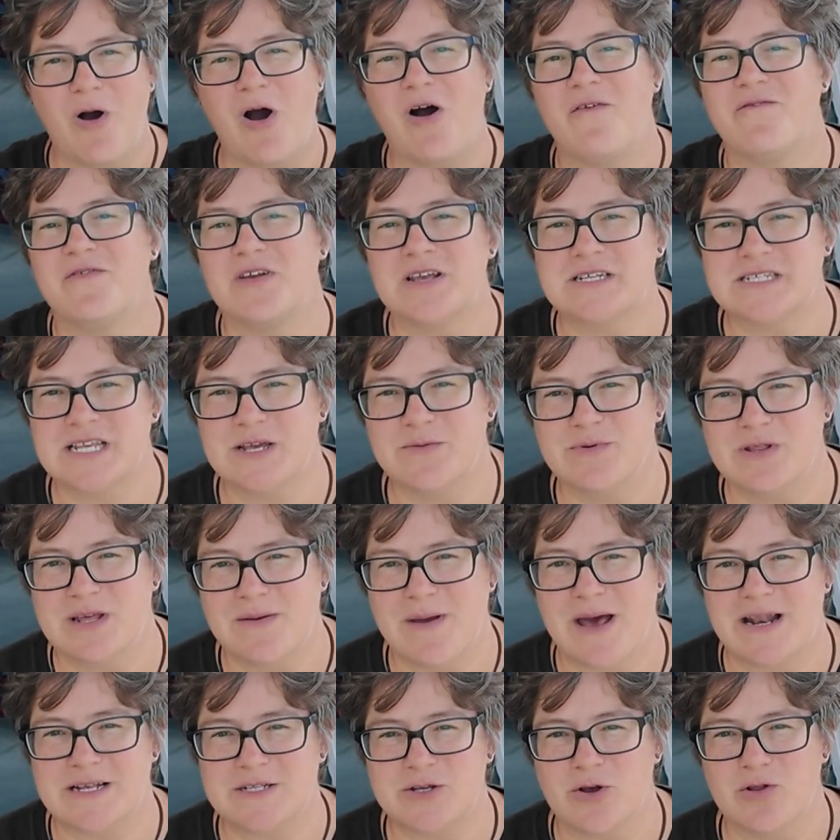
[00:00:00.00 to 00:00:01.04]
obviously with the
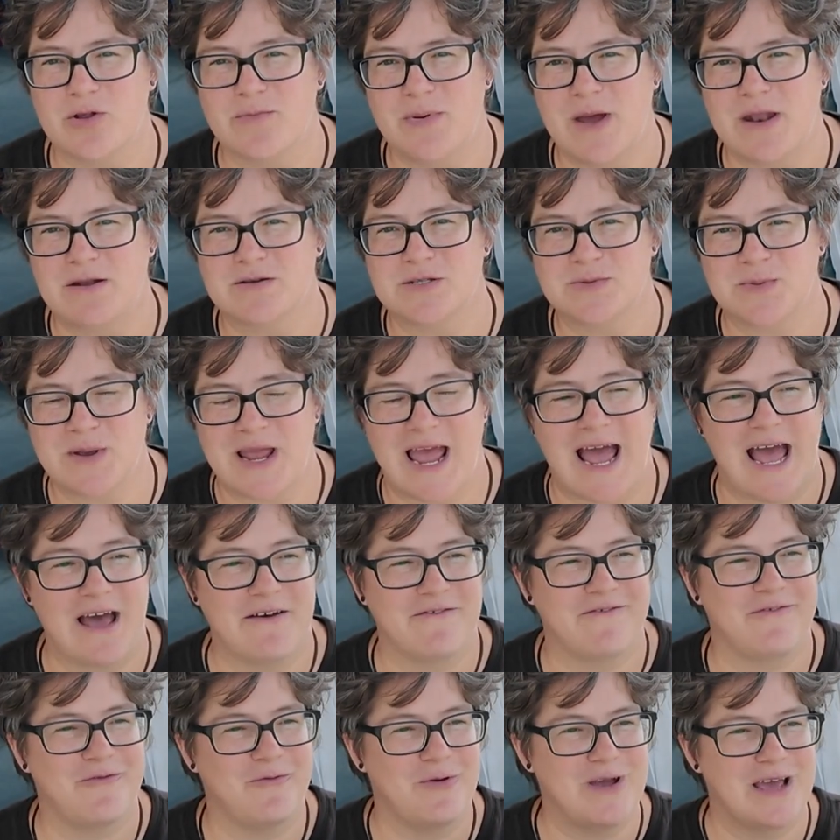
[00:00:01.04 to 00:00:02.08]
amount of solar panels we
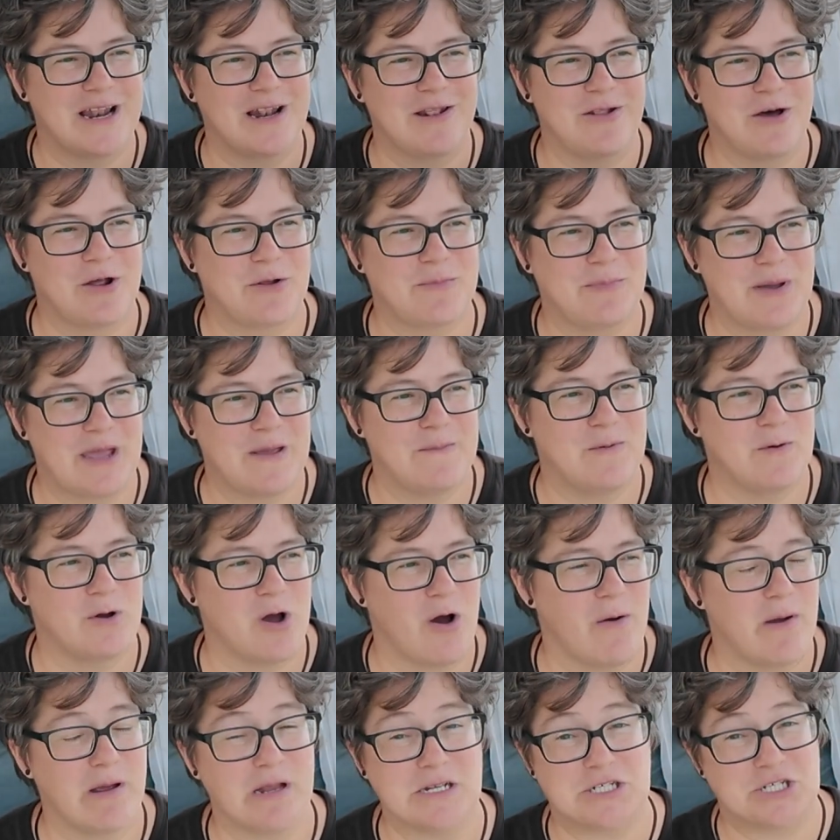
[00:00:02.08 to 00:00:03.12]
have, we had a lot of people
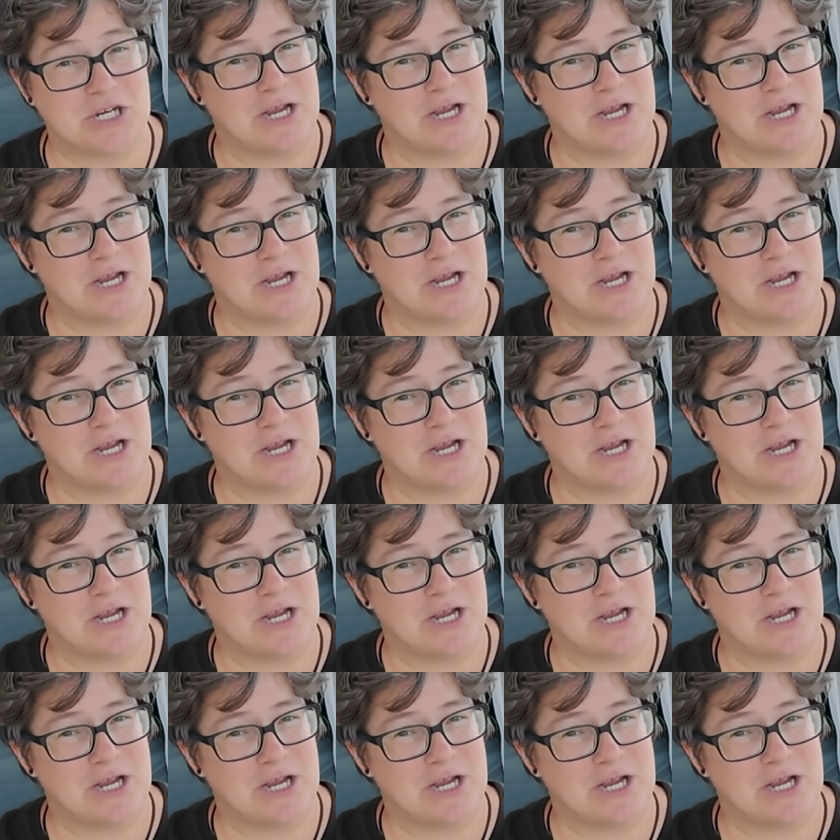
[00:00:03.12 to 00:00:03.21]
going,